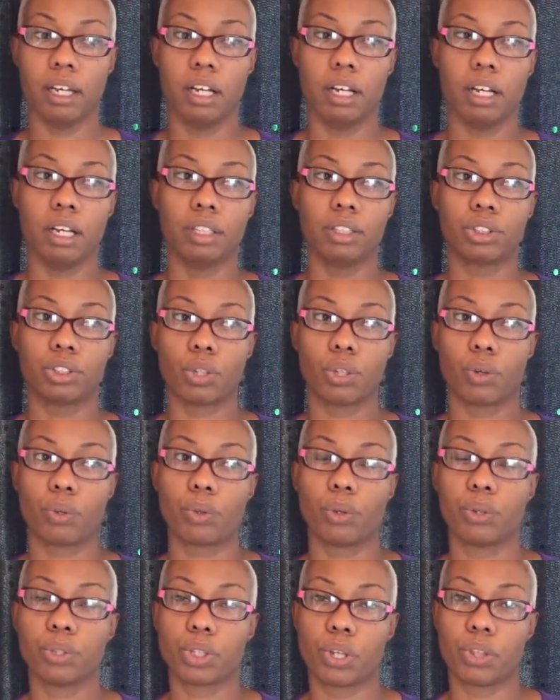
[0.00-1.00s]
So those
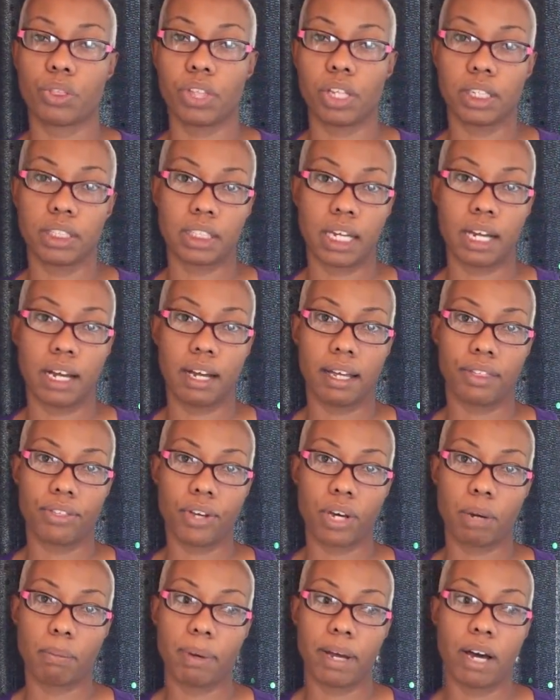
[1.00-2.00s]
are the things that I thought
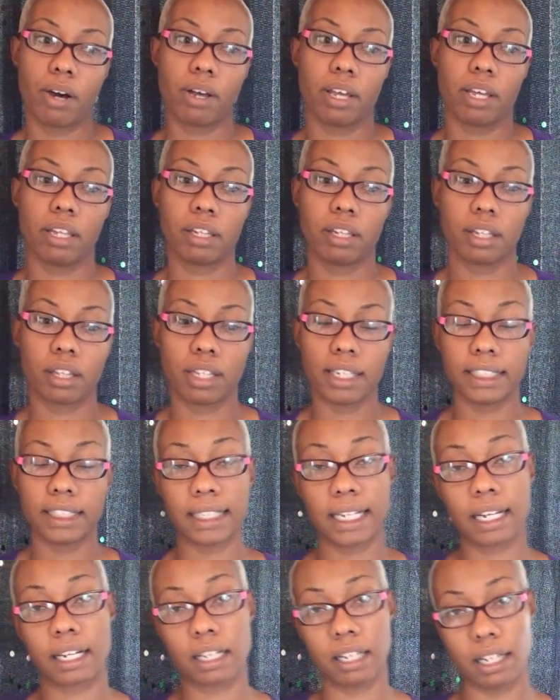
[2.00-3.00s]
about and the things that
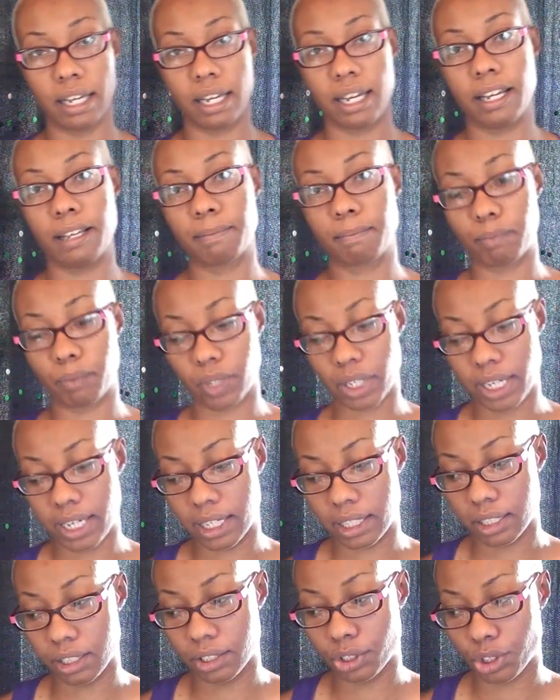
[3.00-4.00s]
Clay had
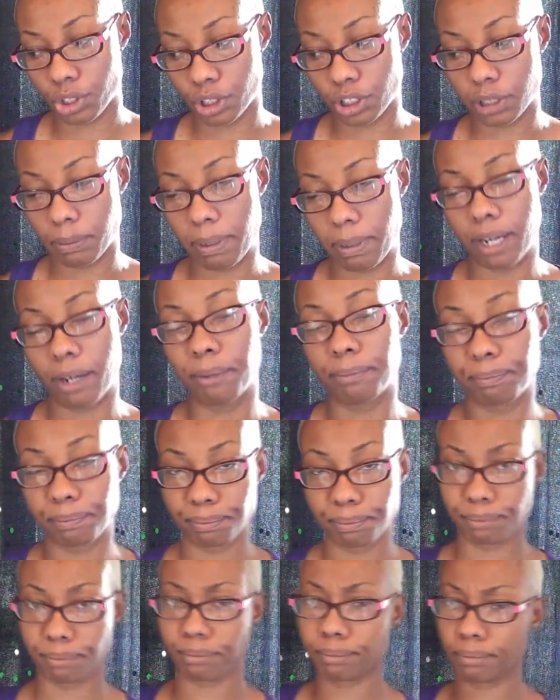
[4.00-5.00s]
concerns about
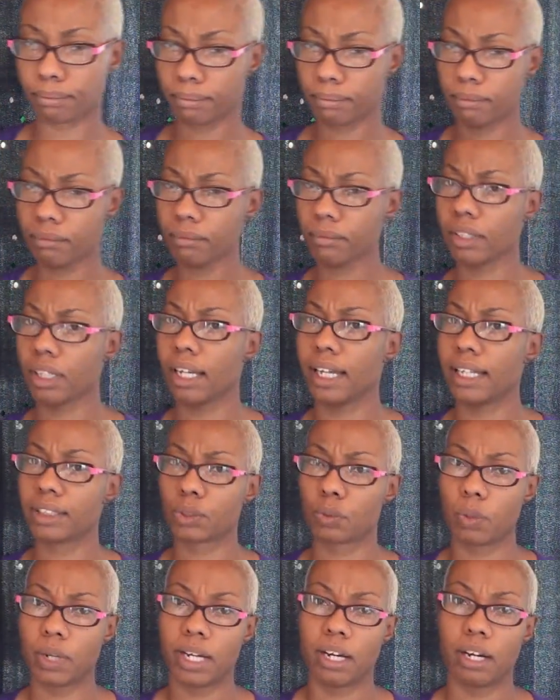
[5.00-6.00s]
as
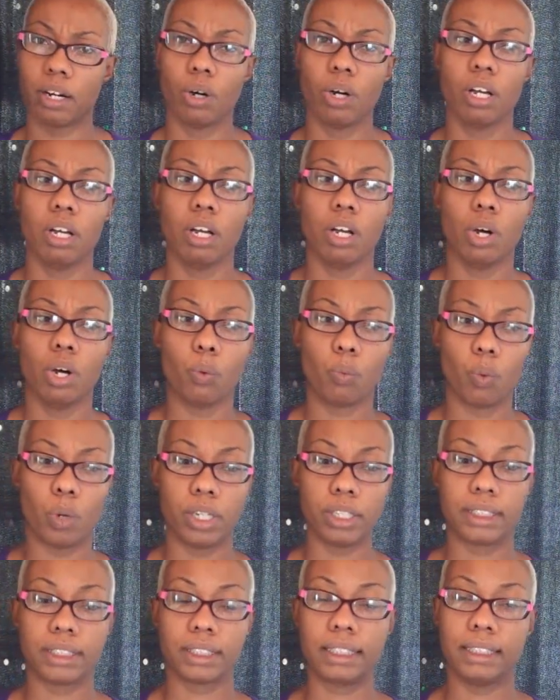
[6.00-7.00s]
well was
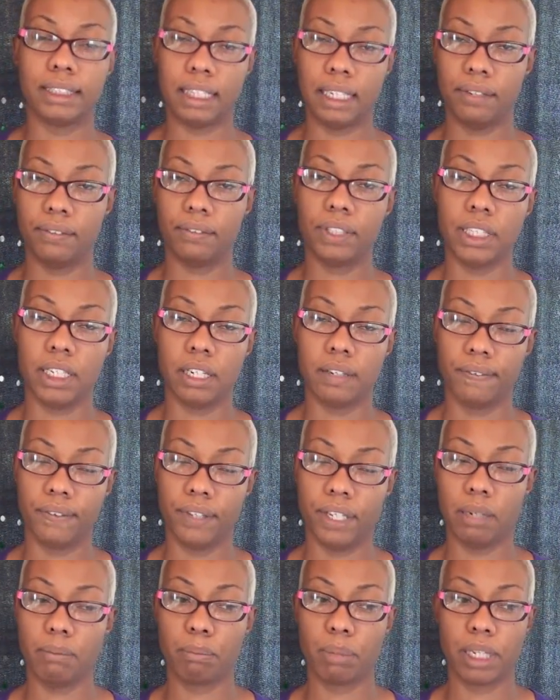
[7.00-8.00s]
the safety of the
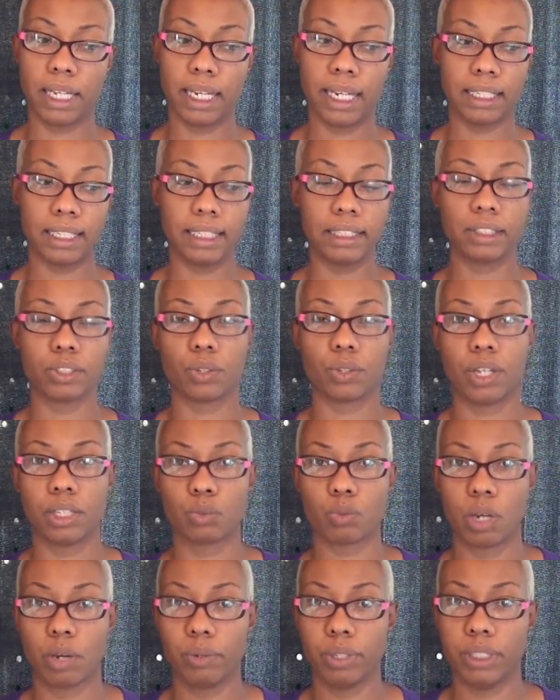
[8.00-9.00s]
implant. And so that's why
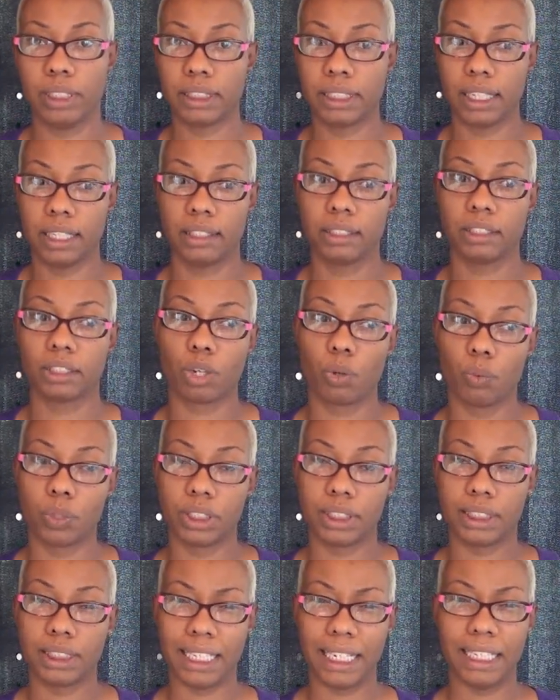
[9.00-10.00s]
we decided to go with
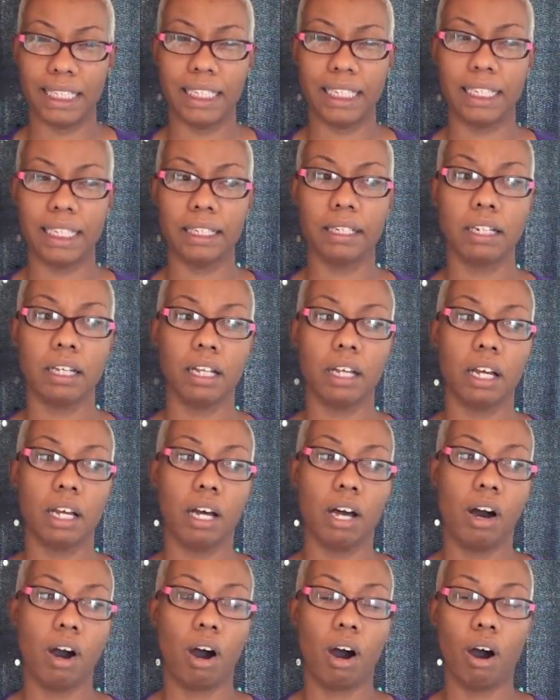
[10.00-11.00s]
saline.
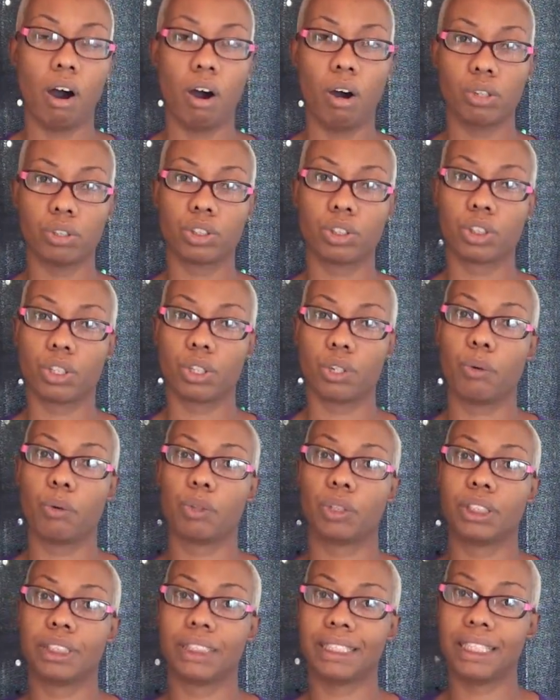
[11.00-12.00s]
Also,
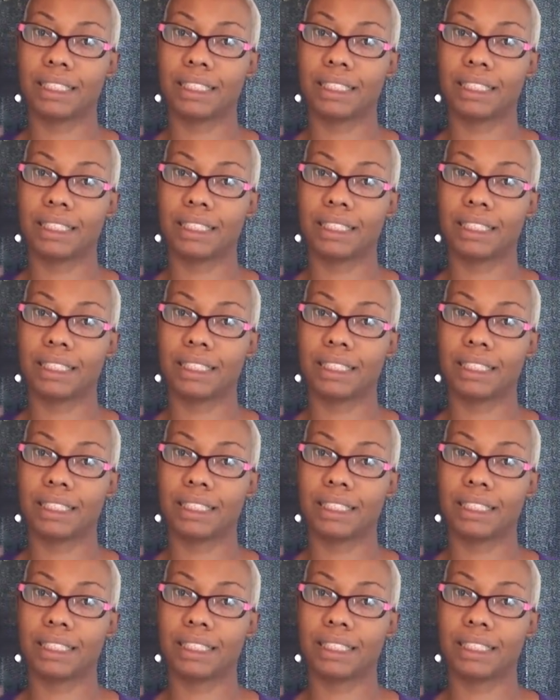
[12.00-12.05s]
since